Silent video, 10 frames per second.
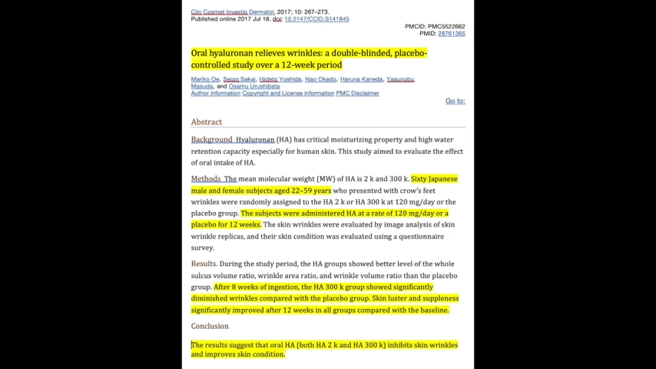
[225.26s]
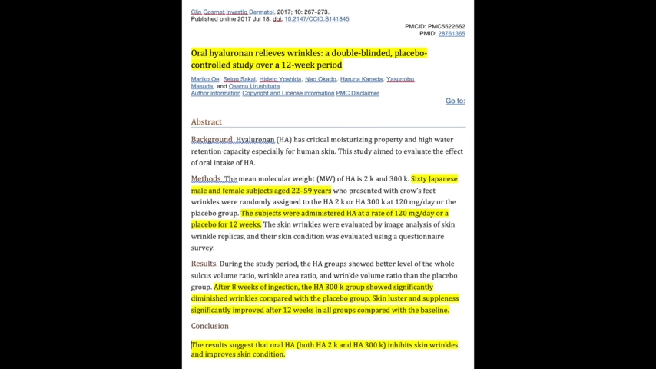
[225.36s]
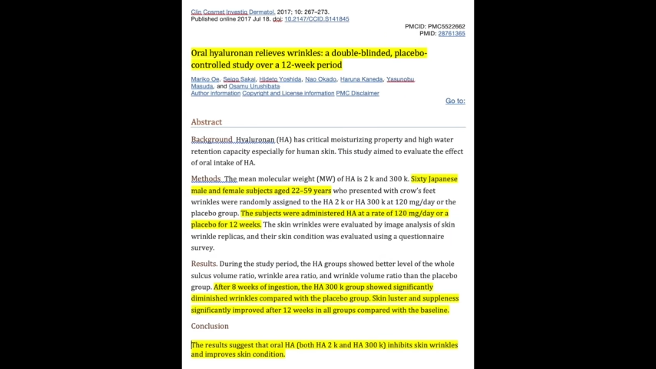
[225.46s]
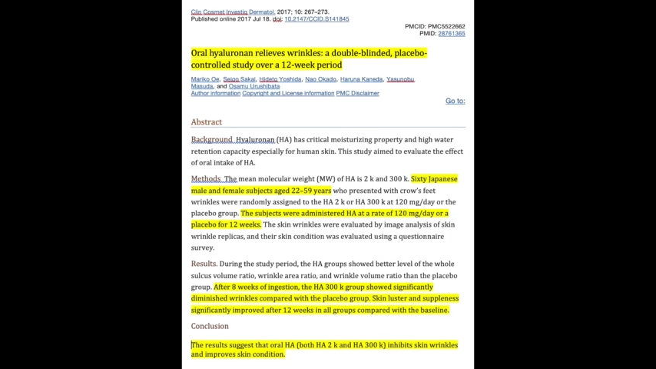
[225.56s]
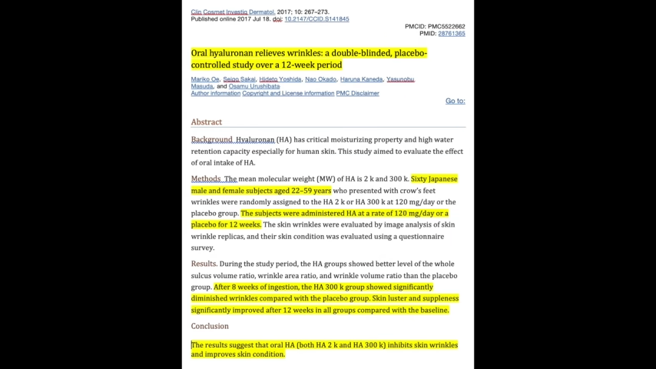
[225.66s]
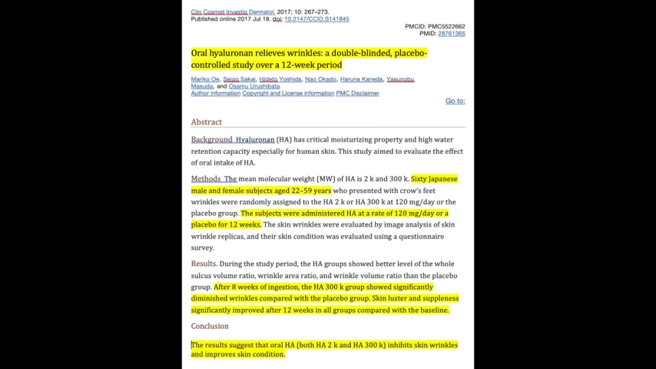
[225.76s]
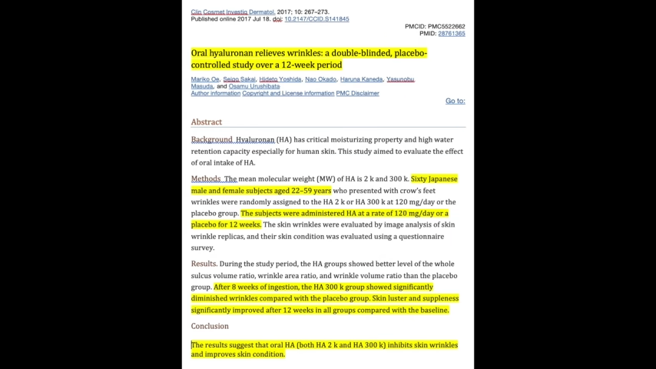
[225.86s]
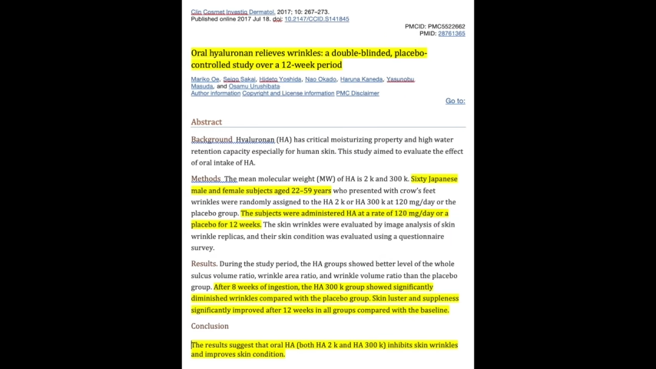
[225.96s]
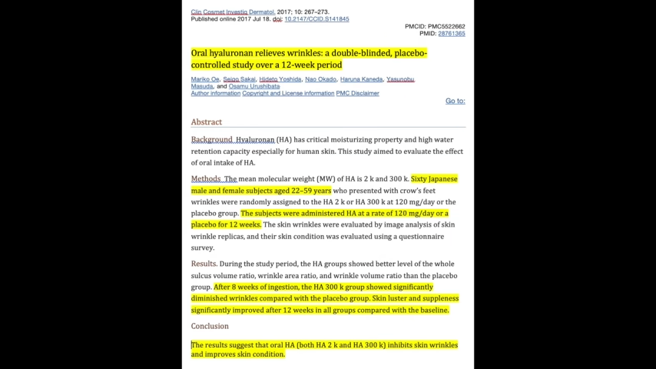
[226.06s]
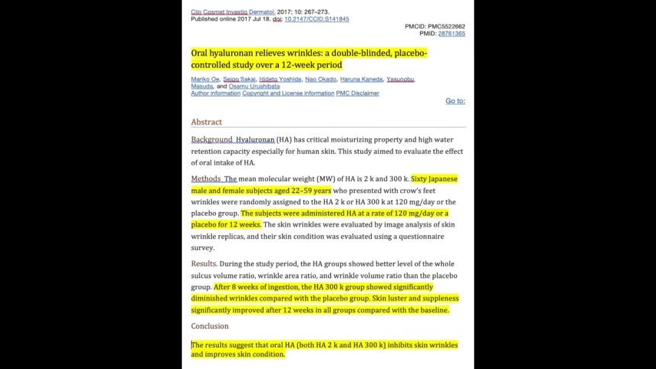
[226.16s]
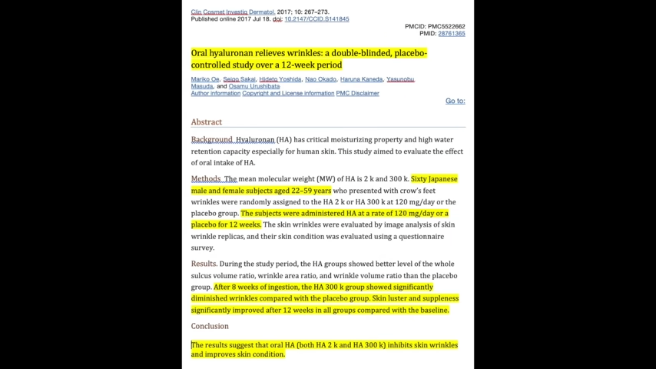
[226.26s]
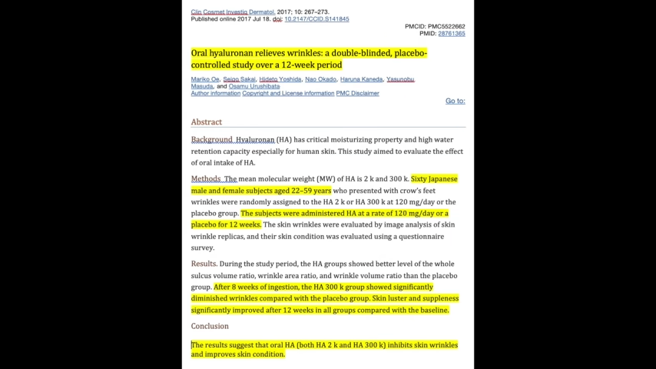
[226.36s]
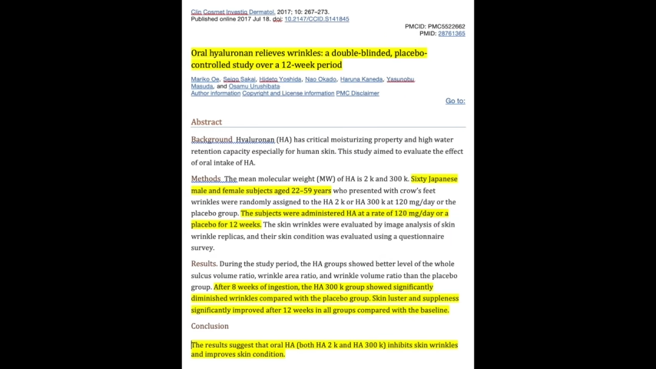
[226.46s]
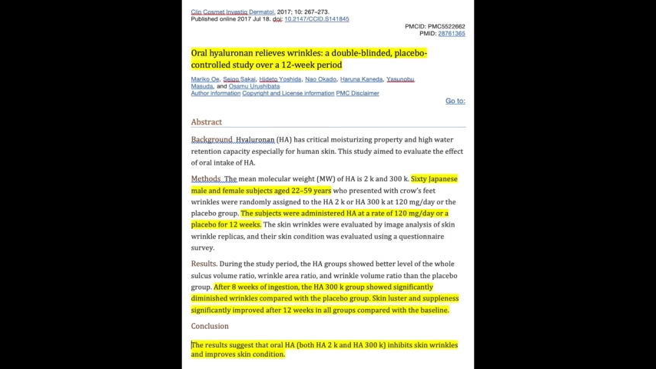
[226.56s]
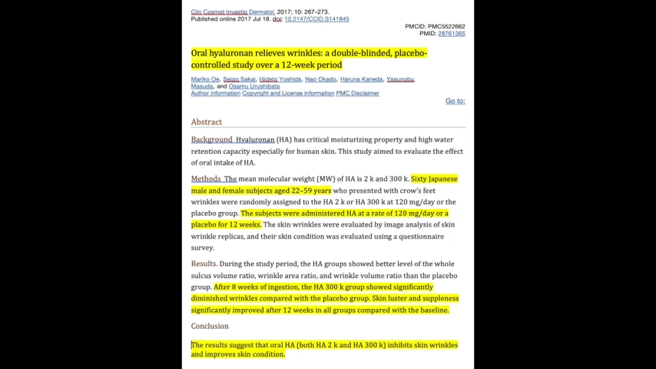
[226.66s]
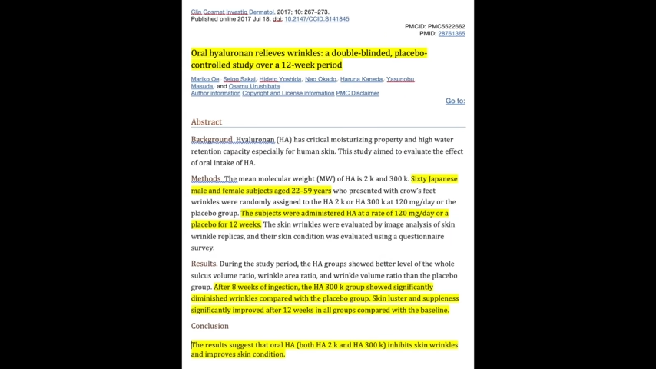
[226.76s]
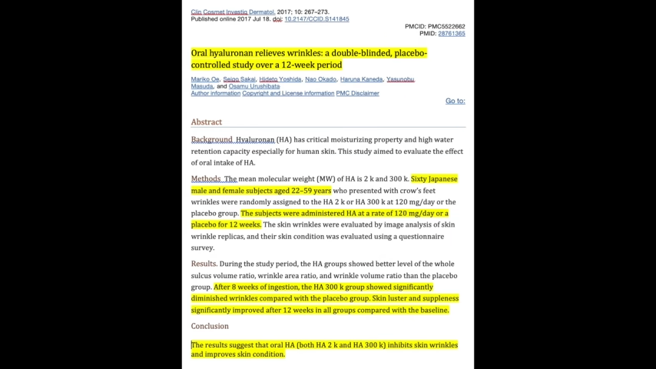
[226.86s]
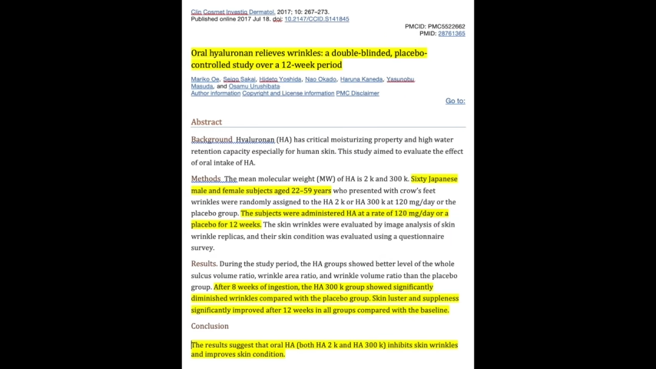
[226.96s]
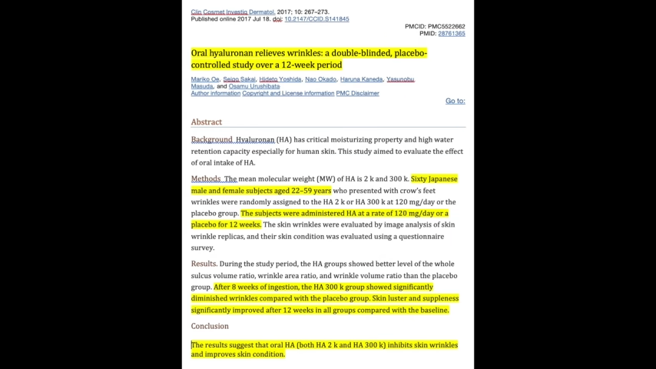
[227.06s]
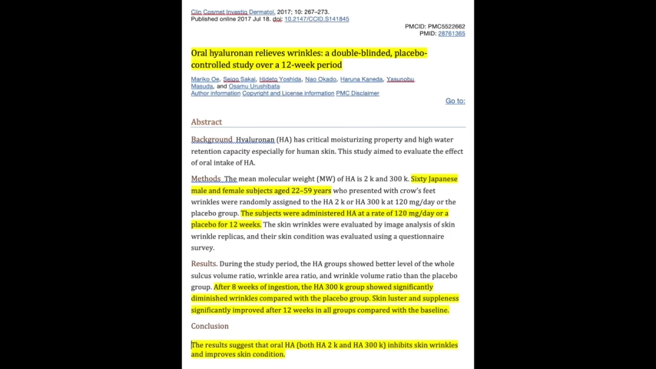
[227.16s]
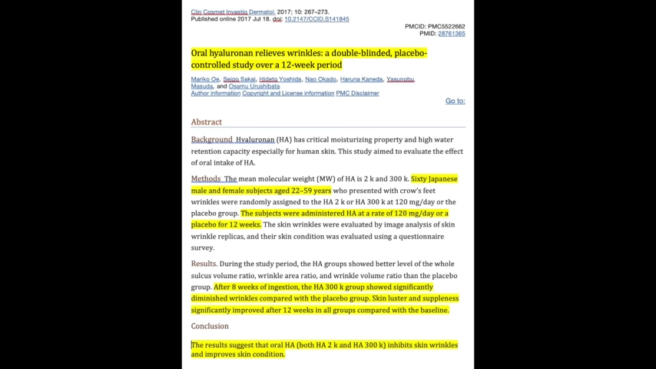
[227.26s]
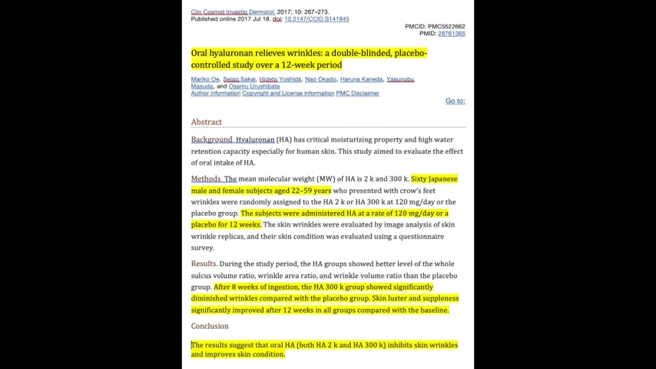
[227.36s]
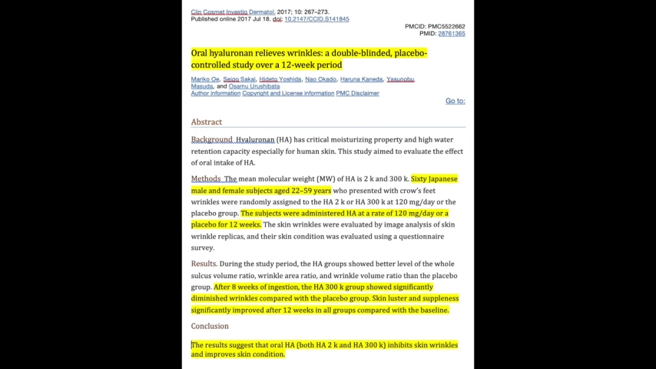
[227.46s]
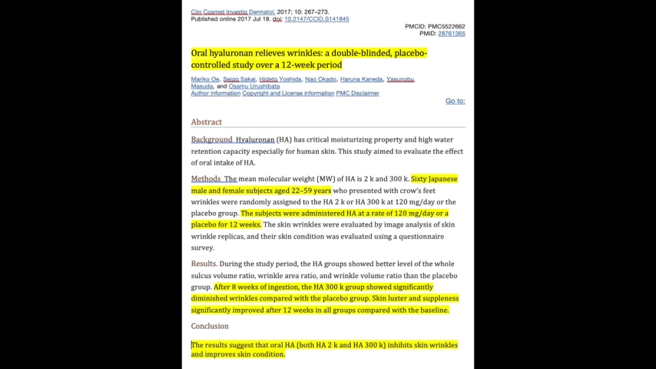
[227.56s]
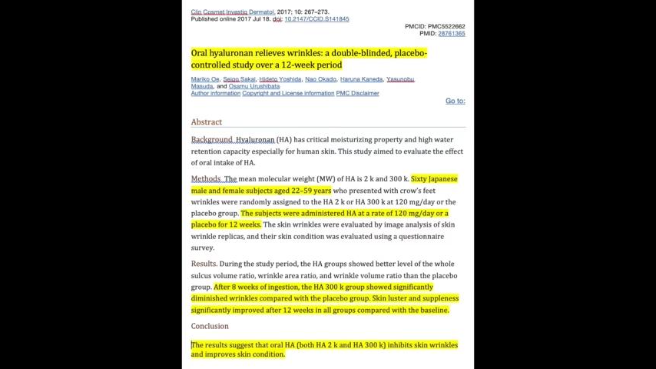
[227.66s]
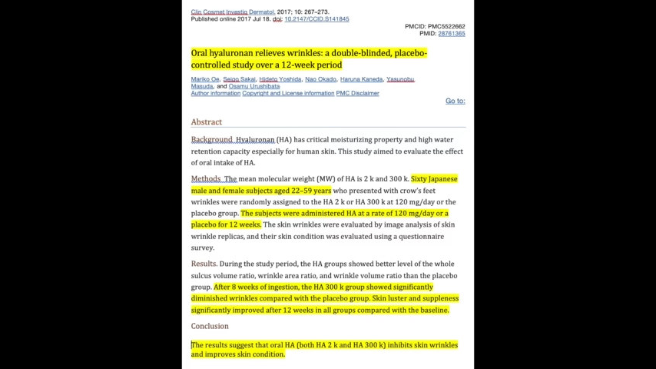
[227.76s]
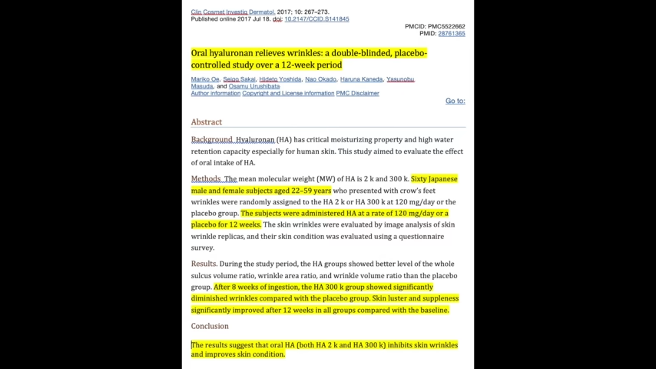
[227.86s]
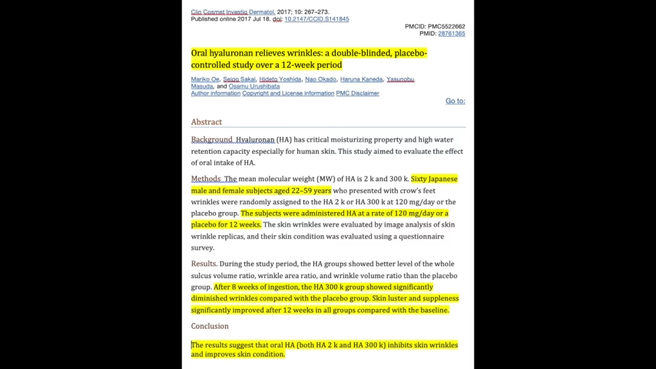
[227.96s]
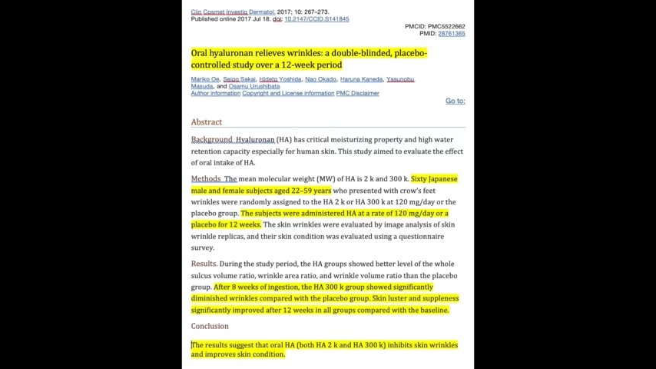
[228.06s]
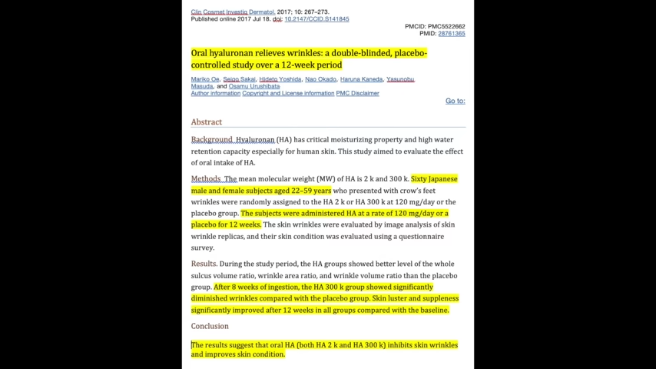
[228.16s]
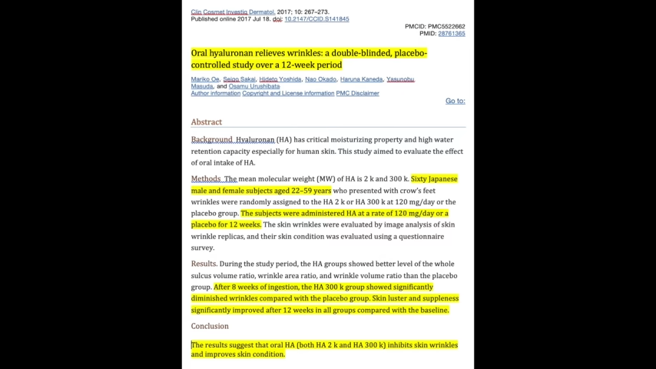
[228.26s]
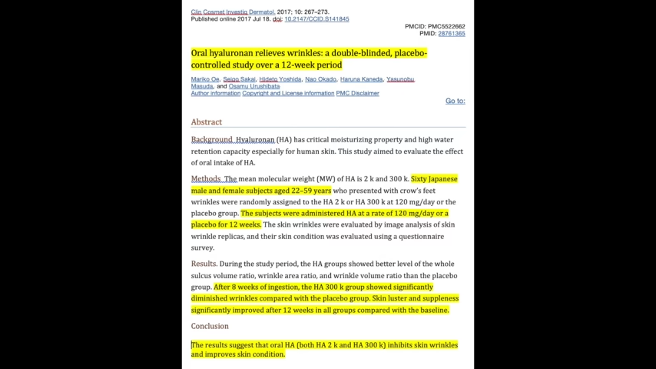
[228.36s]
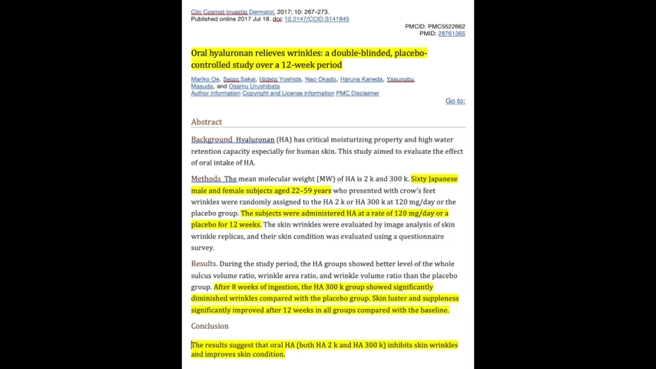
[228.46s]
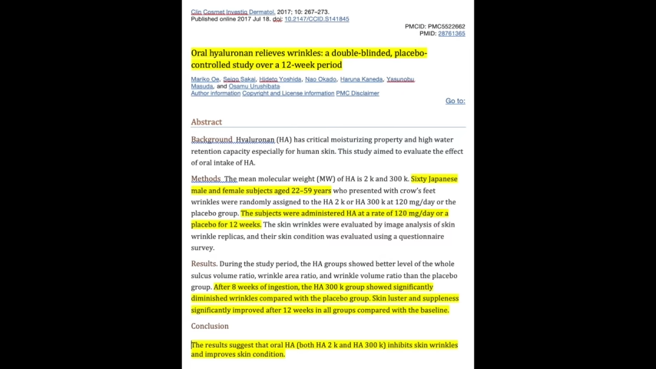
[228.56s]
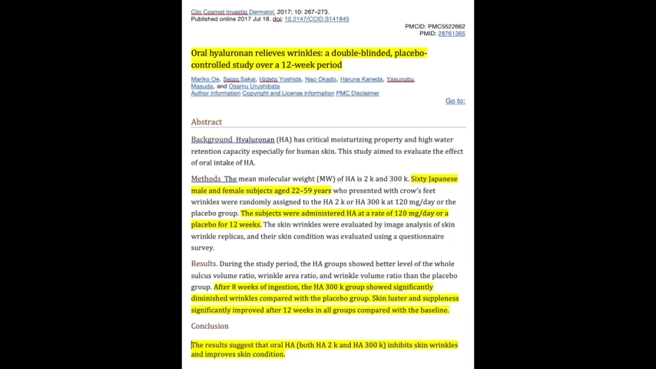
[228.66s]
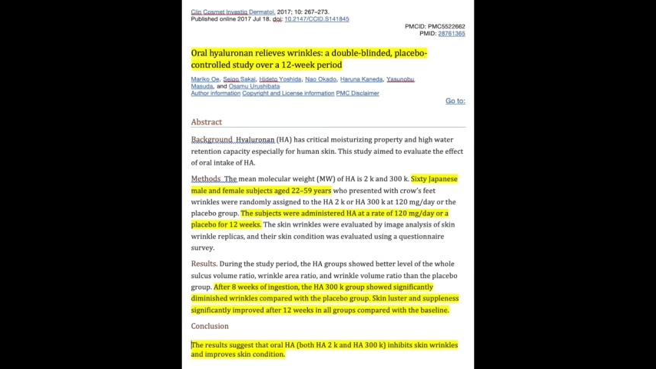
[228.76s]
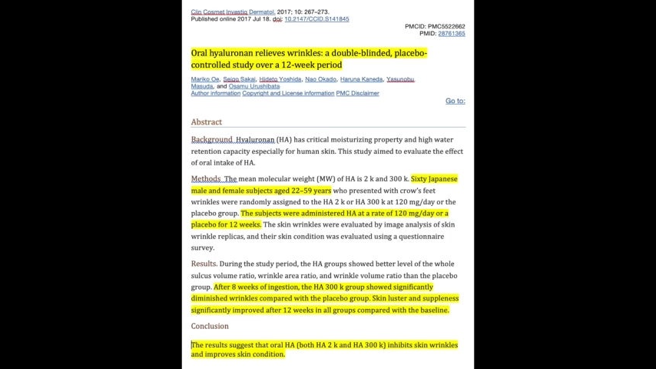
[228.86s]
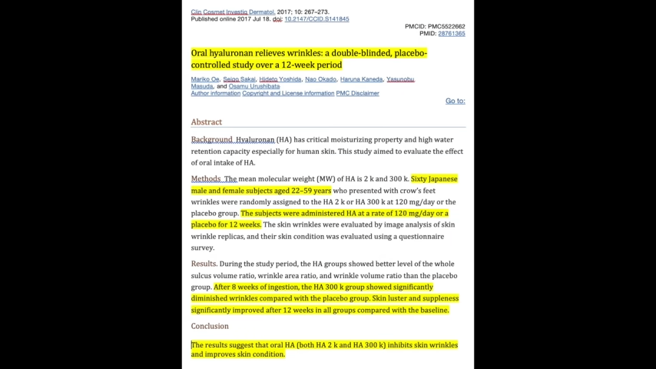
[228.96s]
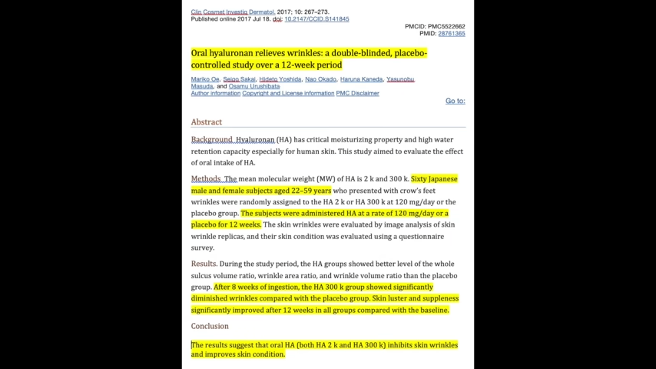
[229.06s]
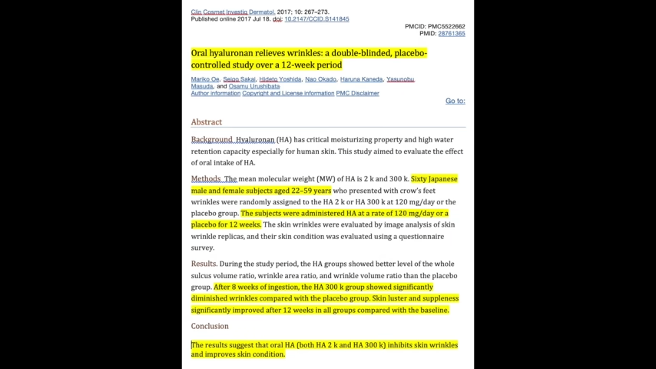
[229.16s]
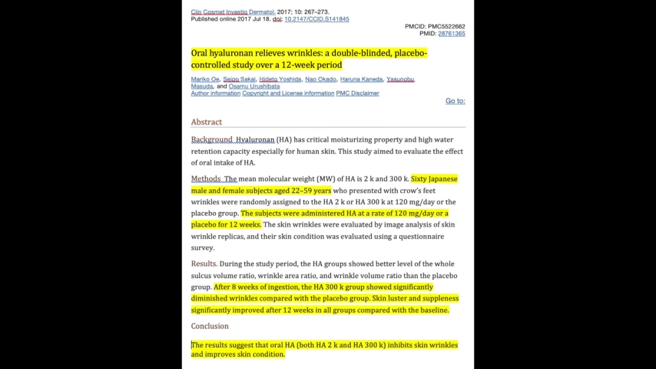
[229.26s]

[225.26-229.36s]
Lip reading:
Nobody's mouth can be seen.